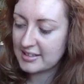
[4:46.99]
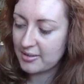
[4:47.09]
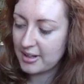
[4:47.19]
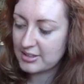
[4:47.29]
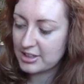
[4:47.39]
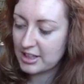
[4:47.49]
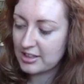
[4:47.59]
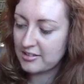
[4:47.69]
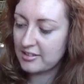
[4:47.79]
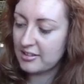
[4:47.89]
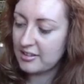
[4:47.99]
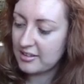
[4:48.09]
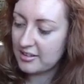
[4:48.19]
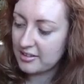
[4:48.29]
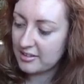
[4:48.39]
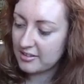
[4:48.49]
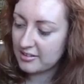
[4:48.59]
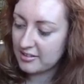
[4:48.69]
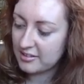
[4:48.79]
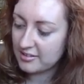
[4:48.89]
question,
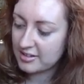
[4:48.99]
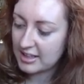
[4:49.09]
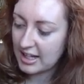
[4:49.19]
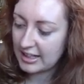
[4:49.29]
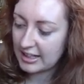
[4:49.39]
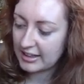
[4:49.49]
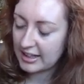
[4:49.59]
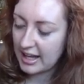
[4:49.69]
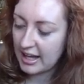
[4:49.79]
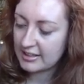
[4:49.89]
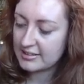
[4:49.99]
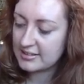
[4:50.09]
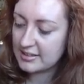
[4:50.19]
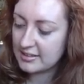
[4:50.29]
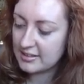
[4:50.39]
to that length X,